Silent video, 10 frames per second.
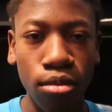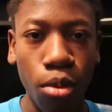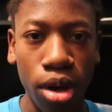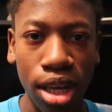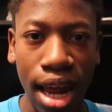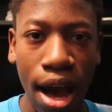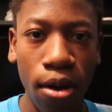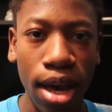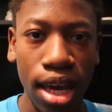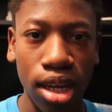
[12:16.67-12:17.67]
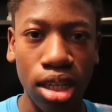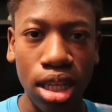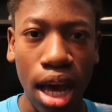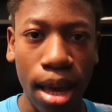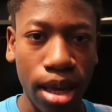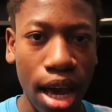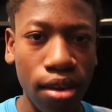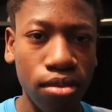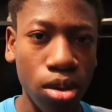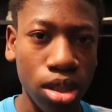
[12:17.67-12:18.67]
you pointed out, and I kind
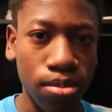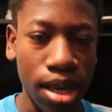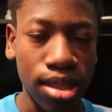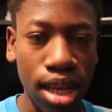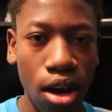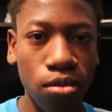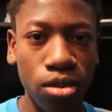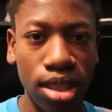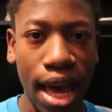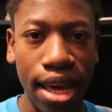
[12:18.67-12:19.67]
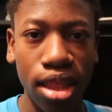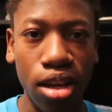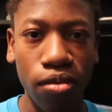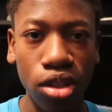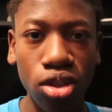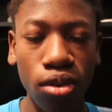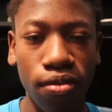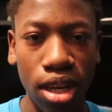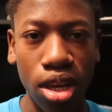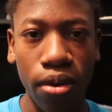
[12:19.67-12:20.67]
of noticed myself, was that in the original
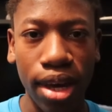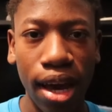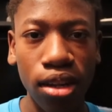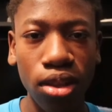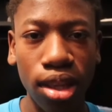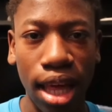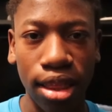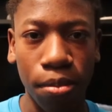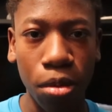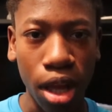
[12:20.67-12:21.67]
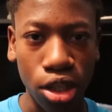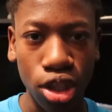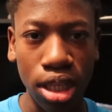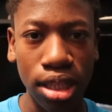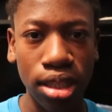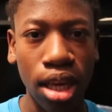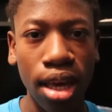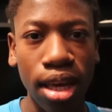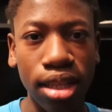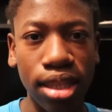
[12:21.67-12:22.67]
video it kind of looked like the plushies
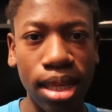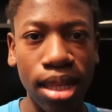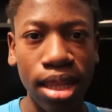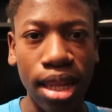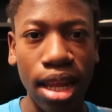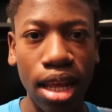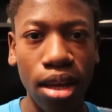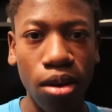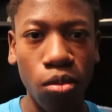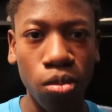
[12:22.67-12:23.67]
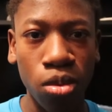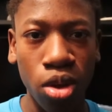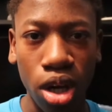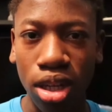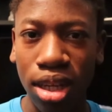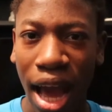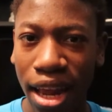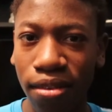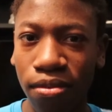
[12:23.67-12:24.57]
didn't look kind